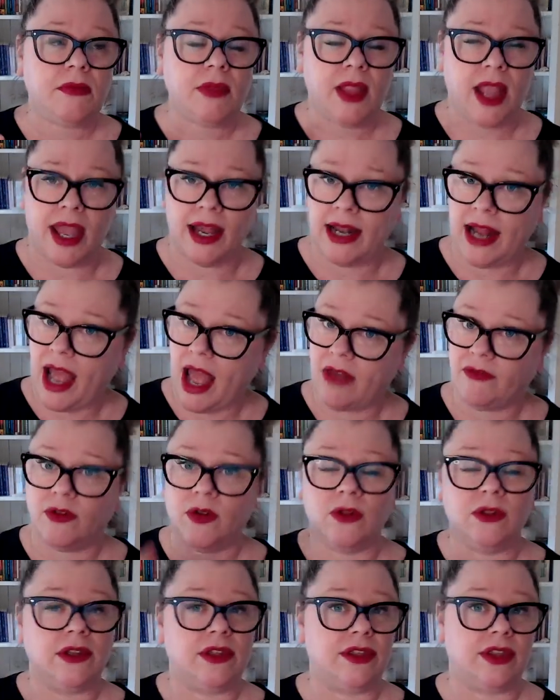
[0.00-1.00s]
And have
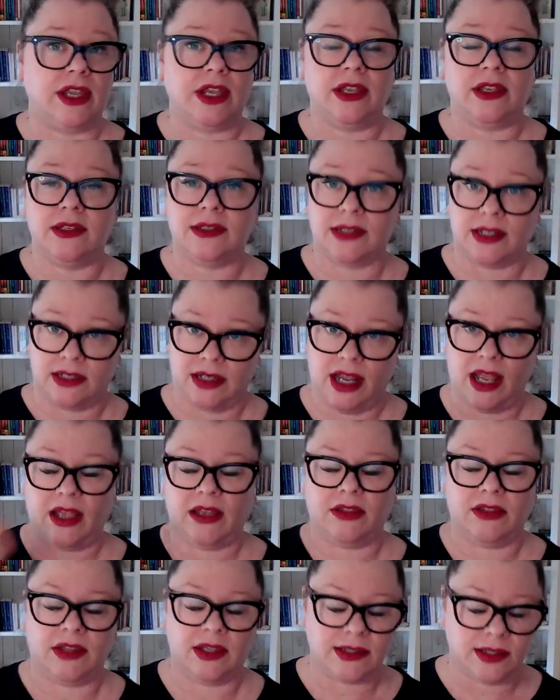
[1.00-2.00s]
all the things, and
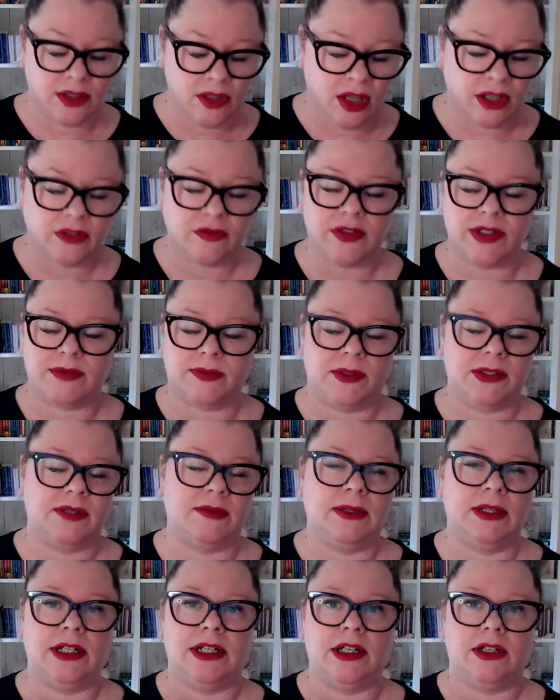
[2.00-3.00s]
there's a lot of
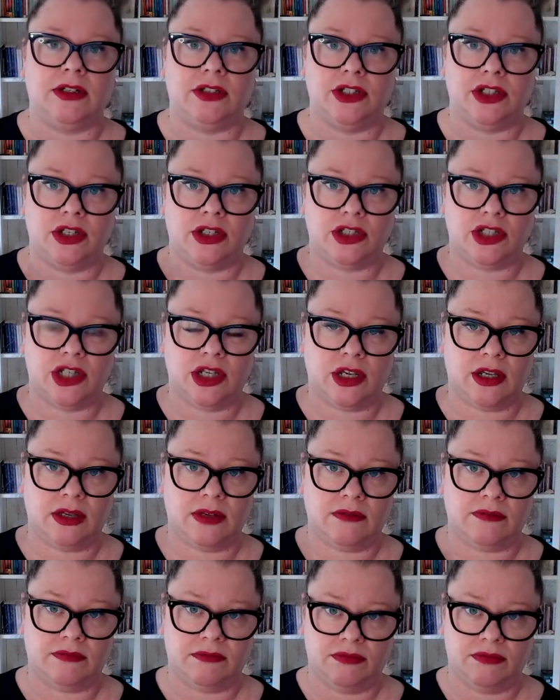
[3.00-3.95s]
responsibility on you to